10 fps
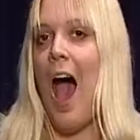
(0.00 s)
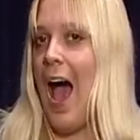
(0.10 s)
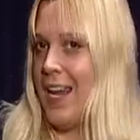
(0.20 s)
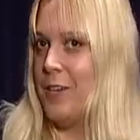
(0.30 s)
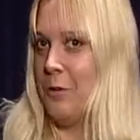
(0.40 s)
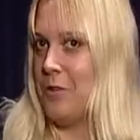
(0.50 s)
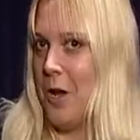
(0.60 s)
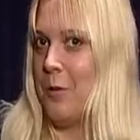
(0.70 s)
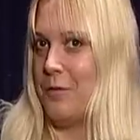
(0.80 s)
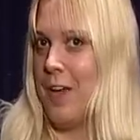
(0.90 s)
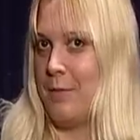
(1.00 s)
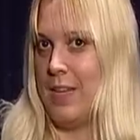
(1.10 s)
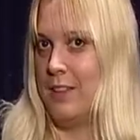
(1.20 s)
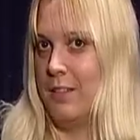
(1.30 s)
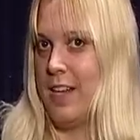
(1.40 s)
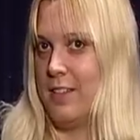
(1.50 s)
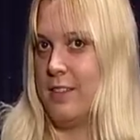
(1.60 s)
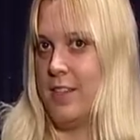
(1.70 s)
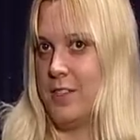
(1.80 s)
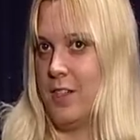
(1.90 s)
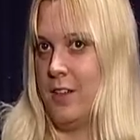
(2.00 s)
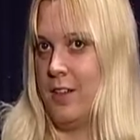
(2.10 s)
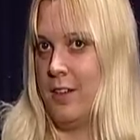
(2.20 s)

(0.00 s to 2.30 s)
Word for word: I don't know if I made the right decision.